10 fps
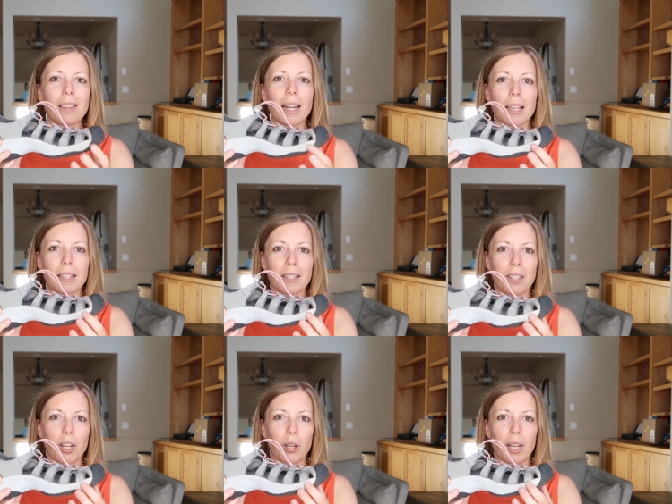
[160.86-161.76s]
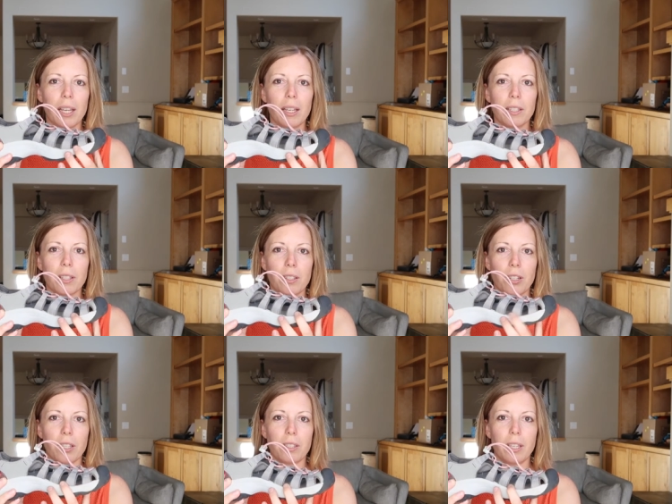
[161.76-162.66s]
The next thing to note is, as
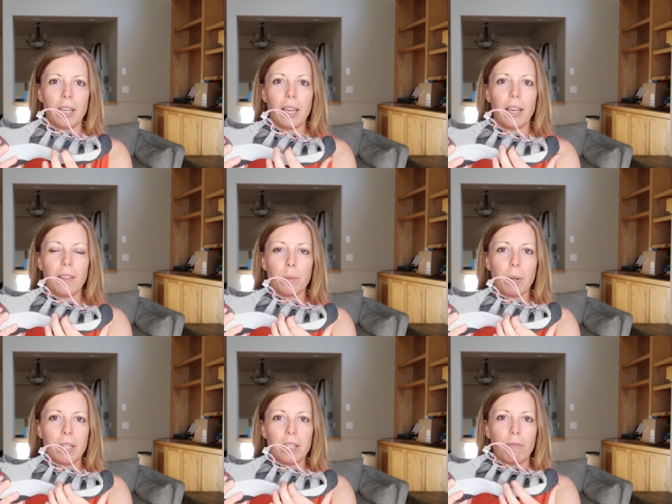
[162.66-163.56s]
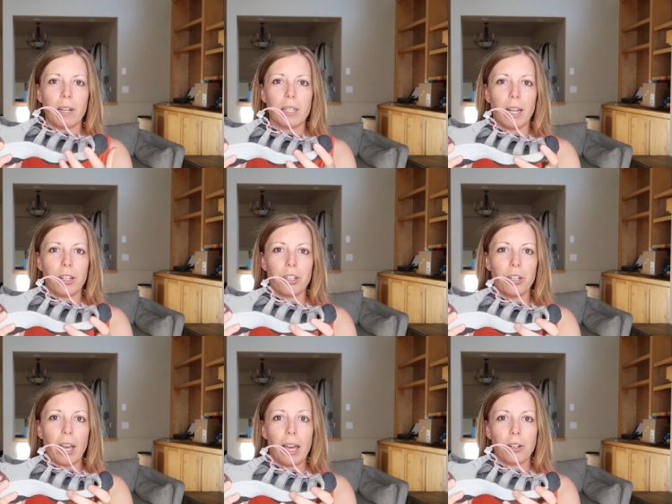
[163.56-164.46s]
you can see here, there's plenty of
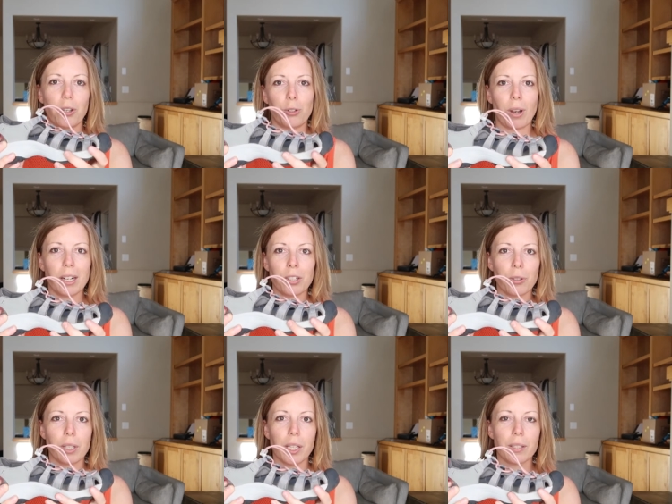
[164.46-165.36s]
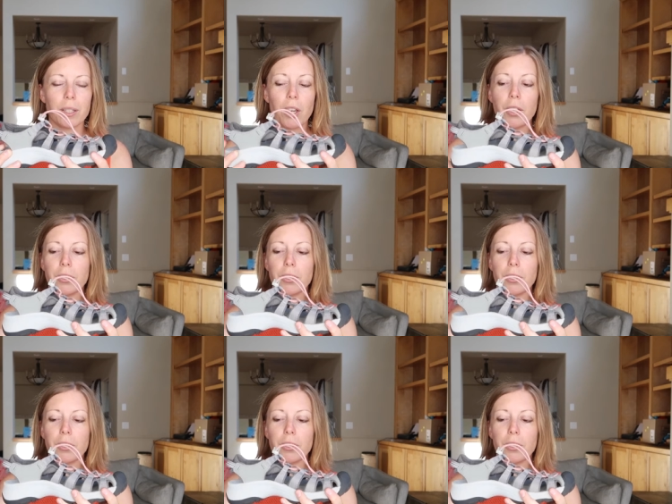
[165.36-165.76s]
ventilation and good drainage on these.